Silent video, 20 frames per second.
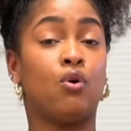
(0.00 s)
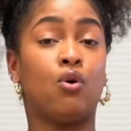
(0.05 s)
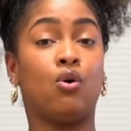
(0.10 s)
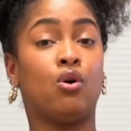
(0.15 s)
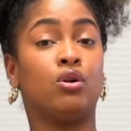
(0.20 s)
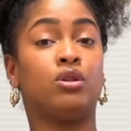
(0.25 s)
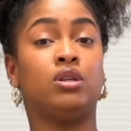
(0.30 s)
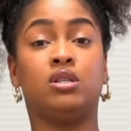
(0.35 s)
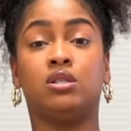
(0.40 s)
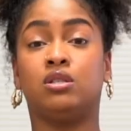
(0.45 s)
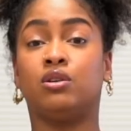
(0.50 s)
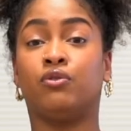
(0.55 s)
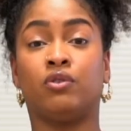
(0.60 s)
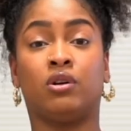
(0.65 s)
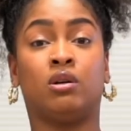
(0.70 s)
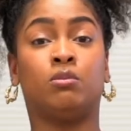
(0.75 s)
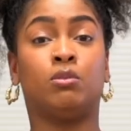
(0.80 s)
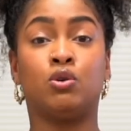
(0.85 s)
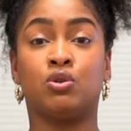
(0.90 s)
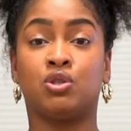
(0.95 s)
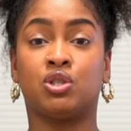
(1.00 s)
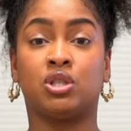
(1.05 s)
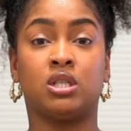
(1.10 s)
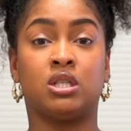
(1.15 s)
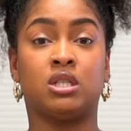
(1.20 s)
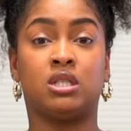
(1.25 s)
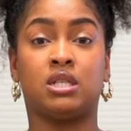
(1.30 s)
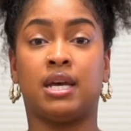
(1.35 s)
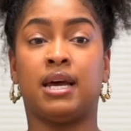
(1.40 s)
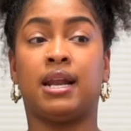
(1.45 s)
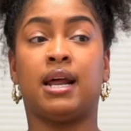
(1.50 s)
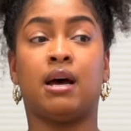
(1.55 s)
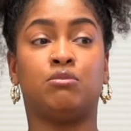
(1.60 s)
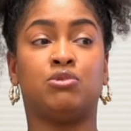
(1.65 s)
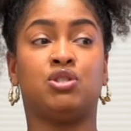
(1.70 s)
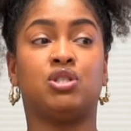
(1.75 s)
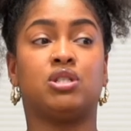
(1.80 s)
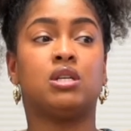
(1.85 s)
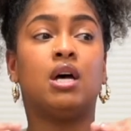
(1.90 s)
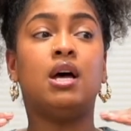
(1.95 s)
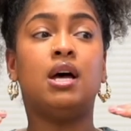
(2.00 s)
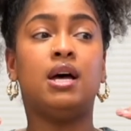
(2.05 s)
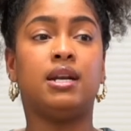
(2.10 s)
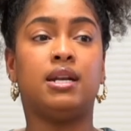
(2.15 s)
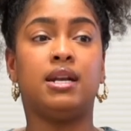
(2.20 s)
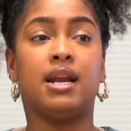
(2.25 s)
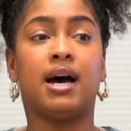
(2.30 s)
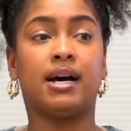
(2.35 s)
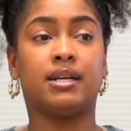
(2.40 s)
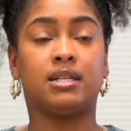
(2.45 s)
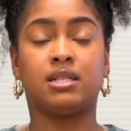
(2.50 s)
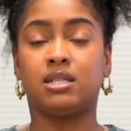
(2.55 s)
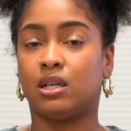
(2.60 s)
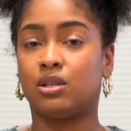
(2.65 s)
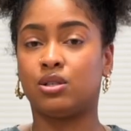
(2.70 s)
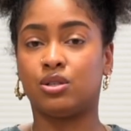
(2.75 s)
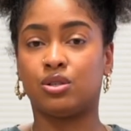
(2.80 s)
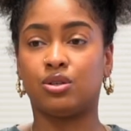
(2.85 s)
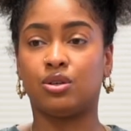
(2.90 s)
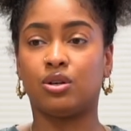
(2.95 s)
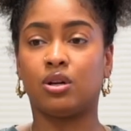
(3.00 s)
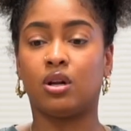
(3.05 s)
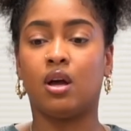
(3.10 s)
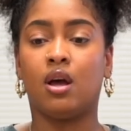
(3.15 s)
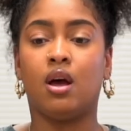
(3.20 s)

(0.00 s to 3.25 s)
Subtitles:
all these different emotions and I'm just not centered.